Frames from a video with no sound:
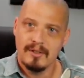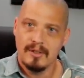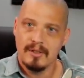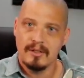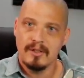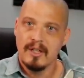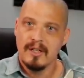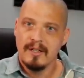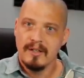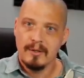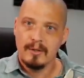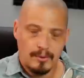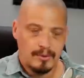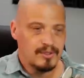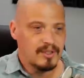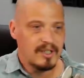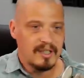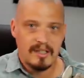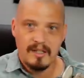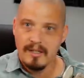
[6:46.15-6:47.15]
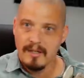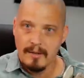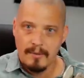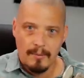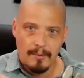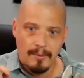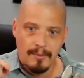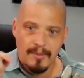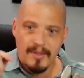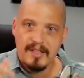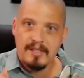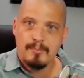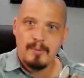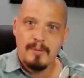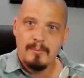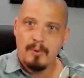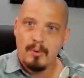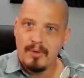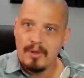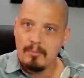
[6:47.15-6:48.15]
It'll say, these
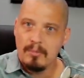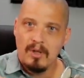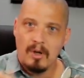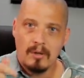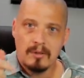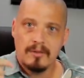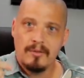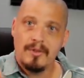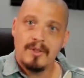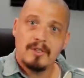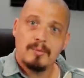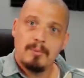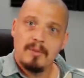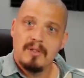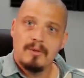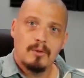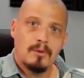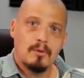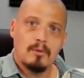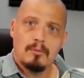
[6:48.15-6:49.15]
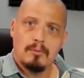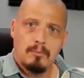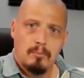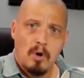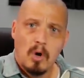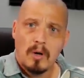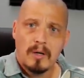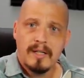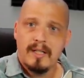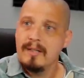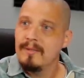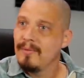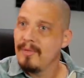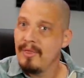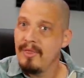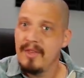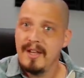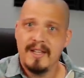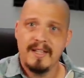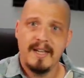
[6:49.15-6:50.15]
people that belong to this political party,
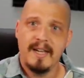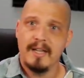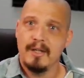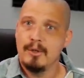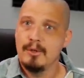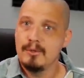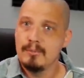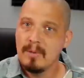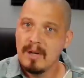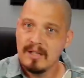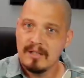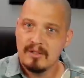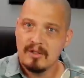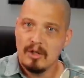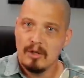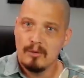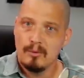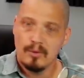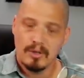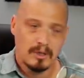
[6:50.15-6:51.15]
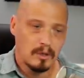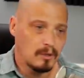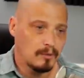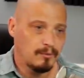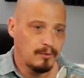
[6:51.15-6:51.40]
they can't use my software.